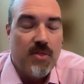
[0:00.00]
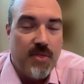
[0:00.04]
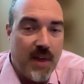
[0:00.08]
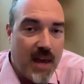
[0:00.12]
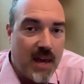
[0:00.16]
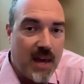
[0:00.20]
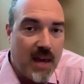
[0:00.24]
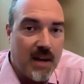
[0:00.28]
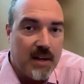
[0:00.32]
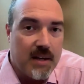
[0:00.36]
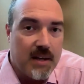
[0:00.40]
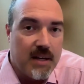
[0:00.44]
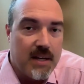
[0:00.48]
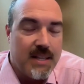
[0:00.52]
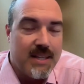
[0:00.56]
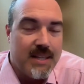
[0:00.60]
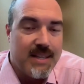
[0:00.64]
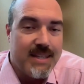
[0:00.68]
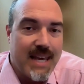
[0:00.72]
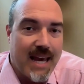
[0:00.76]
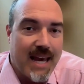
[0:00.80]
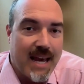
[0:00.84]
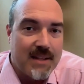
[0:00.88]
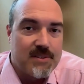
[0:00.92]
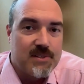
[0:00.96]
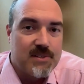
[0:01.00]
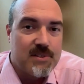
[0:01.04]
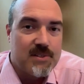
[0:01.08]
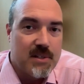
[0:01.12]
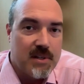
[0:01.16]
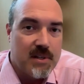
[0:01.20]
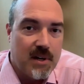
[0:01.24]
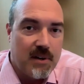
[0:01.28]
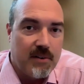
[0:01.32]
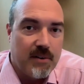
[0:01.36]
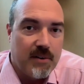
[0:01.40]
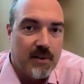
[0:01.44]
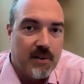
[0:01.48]
Then in that
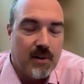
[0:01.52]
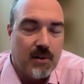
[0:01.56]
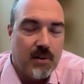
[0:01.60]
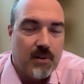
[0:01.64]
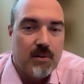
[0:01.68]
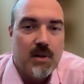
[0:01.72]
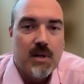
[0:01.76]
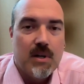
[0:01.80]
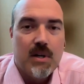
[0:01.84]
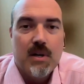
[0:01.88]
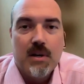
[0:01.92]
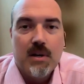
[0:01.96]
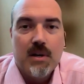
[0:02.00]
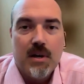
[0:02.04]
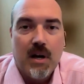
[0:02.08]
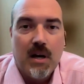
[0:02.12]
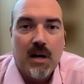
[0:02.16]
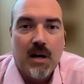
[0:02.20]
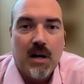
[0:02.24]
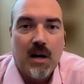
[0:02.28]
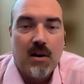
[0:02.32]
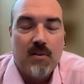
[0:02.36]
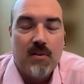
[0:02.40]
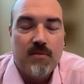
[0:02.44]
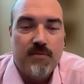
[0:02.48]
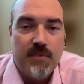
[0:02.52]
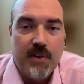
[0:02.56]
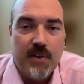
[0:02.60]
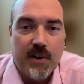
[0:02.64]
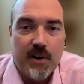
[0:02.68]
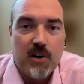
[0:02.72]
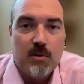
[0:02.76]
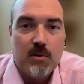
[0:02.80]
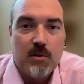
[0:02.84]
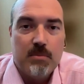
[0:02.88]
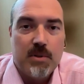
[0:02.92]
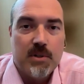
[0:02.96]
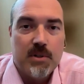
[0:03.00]
scenario, a
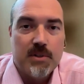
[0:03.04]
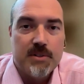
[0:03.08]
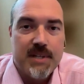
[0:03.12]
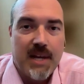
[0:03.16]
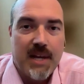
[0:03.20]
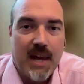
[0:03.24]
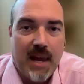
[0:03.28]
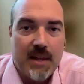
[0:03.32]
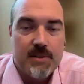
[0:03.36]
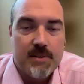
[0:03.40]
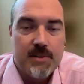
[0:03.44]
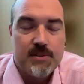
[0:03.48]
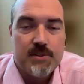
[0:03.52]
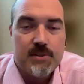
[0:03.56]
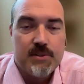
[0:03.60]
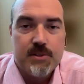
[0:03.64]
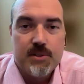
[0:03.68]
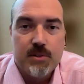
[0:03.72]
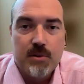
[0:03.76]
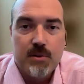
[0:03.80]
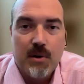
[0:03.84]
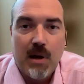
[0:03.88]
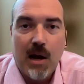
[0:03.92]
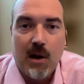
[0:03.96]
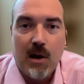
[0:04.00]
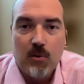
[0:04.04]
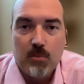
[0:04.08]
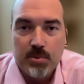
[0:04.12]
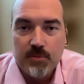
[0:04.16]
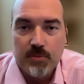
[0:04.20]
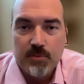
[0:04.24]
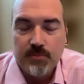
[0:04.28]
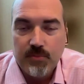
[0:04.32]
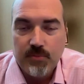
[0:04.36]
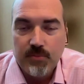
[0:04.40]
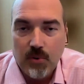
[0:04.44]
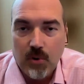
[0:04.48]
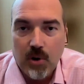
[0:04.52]
variable tends to
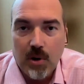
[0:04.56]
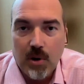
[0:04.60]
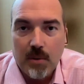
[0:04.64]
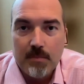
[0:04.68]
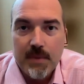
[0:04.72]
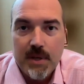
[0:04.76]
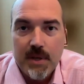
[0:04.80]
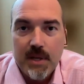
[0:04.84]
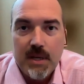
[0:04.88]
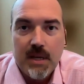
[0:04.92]
outperform.